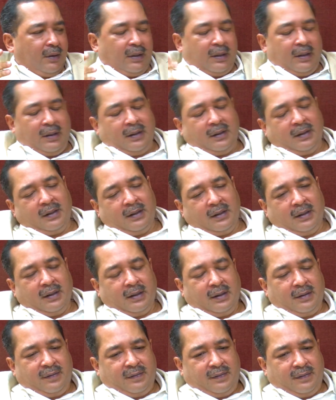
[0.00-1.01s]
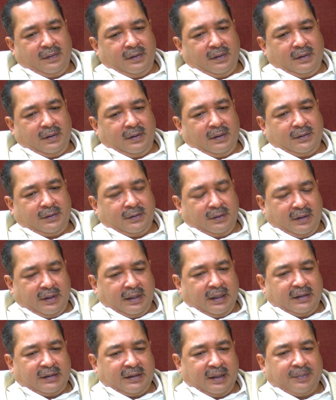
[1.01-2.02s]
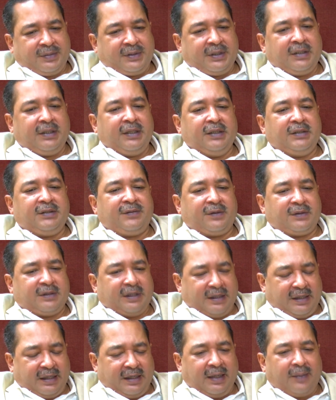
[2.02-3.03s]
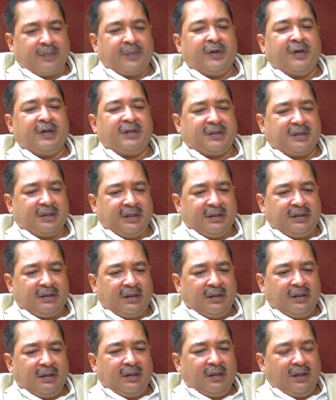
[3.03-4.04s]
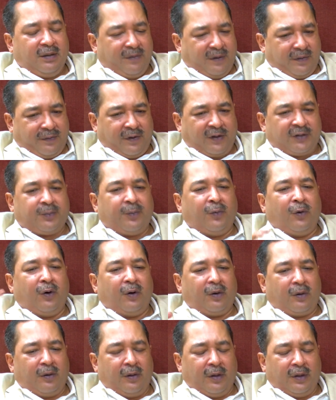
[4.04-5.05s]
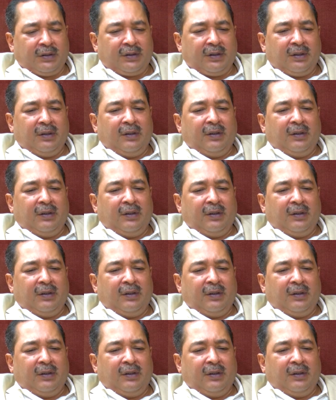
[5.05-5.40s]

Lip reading: Uh, so there are subsidies for setting up nurseries, even for small growers,